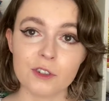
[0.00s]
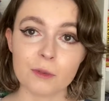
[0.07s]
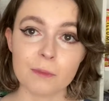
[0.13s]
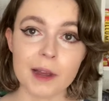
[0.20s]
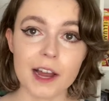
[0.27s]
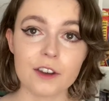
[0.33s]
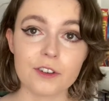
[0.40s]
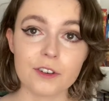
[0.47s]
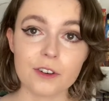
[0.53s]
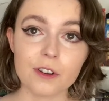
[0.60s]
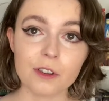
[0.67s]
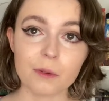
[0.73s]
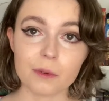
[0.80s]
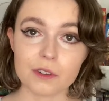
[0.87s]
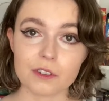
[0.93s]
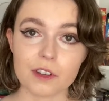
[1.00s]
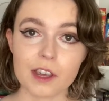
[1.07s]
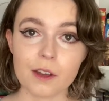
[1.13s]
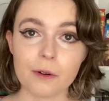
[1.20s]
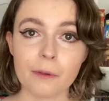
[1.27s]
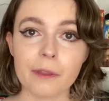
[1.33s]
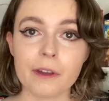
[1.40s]
a bad dude that wants to
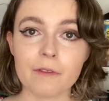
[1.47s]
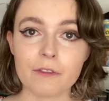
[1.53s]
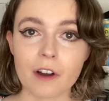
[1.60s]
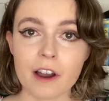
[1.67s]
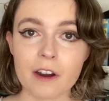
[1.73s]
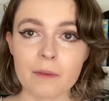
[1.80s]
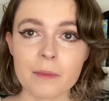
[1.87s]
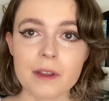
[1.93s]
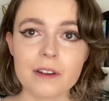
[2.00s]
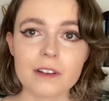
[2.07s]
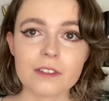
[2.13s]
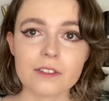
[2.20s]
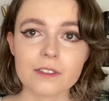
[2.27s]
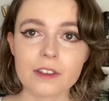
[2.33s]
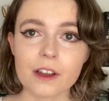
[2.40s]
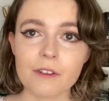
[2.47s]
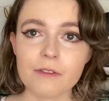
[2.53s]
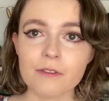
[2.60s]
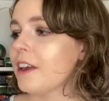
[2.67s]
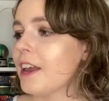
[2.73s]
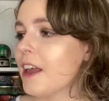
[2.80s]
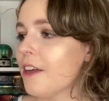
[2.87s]
kill the environment and stuff.
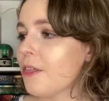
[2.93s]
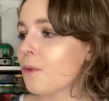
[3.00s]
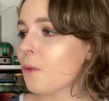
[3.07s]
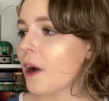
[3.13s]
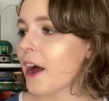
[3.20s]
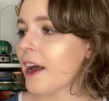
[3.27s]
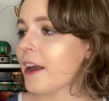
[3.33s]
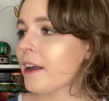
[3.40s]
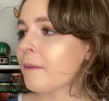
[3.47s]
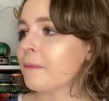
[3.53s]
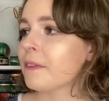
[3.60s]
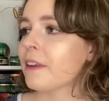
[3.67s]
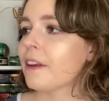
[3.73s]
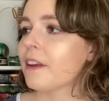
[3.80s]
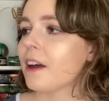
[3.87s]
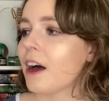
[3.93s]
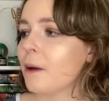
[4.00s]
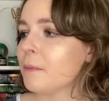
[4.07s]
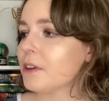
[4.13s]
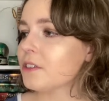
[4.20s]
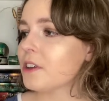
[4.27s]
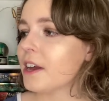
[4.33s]
Either way,
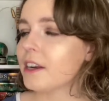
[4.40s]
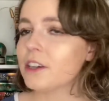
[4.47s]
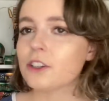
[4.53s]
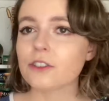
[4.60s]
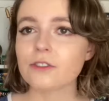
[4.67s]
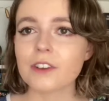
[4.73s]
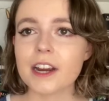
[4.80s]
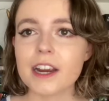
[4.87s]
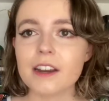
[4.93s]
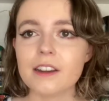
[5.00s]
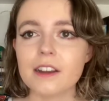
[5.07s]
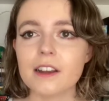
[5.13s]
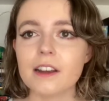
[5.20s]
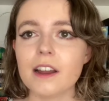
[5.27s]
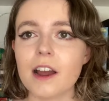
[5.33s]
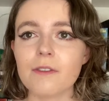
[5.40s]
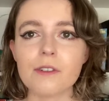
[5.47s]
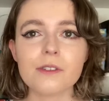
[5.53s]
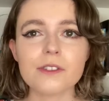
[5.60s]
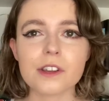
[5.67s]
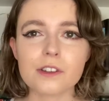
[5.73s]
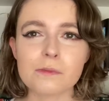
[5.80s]
I'm excited to read it.
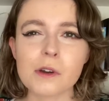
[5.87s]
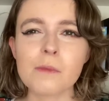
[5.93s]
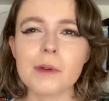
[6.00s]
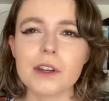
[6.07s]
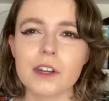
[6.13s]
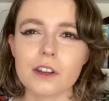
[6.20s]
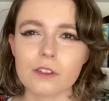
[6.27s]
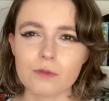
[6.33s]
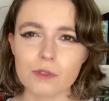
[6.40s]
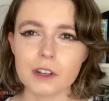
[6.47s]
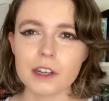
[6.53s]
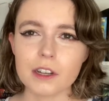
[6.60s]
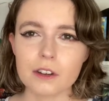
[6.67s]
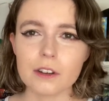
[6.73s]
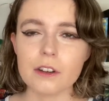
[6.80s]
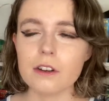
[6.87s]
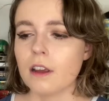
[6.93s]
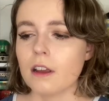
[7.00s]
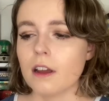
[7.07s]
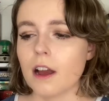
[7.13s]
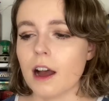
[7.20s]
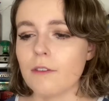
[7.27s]
Everyone says Moby Dick is really good.
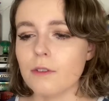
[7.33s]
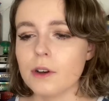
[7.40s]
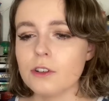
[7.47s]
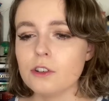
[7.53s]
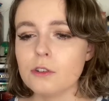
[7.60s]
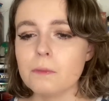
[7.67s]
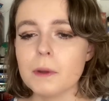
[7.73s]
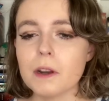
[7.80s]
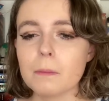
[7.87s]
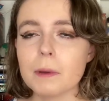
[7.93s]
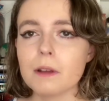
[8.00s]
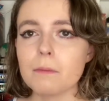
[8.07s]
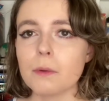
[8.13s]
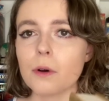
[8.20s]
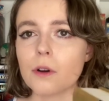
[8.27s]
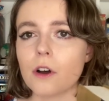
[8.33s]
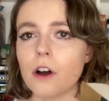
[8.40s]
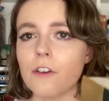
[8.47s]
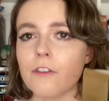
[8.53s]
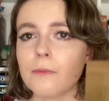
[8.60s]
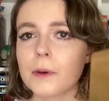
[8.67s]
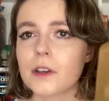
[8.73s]
I've always just been a bit put
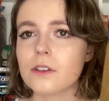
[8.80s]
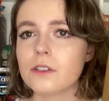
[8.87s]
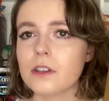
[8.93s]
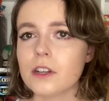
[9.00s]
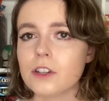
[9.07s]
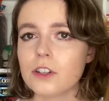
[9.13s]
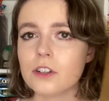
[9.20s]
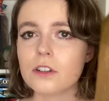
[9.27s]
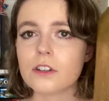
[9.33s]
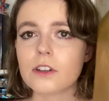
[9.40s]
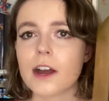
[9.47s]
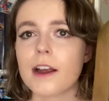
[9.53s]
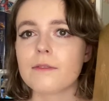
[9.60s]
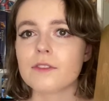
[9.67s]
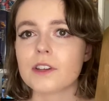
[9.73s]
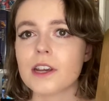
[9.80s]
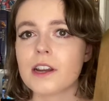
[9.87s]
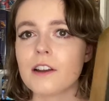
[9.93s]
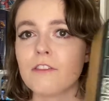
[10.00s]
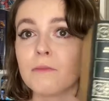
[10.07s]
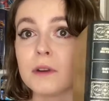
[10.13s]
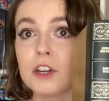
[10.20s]
off because the editions I've seen
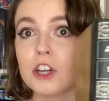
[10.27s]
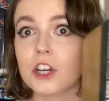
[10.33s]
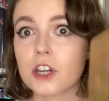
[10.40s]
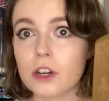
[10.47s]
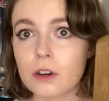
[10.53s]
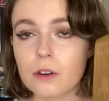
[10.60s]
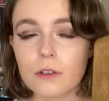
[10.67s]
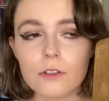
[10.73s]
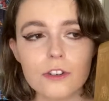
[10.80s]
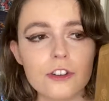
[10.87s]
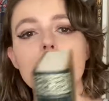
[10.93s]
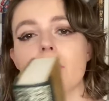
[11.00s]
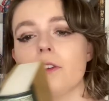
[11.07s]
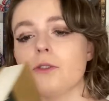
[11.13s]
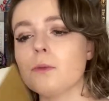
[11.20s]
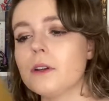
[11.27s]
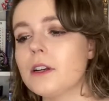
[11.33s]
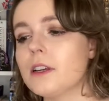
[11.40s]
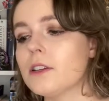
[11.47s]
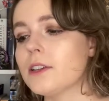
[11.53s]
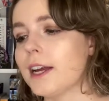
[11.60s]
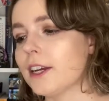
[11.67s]
have been huge, but this one
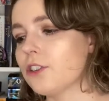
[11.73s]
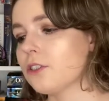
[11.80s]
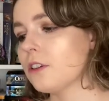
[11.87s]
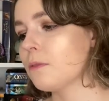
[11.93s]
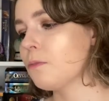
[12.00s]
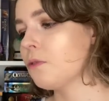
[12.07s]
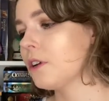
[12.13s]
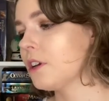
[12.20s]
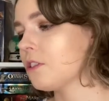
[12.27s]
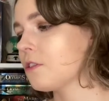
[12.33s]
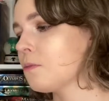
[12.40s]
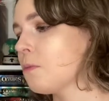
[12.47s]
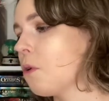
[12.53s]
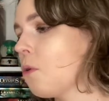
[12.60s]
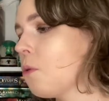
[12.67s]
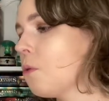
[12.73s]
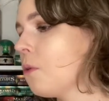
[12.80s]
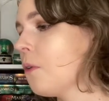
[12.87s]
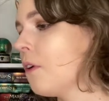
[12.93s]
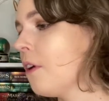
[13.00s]
is actually pretty small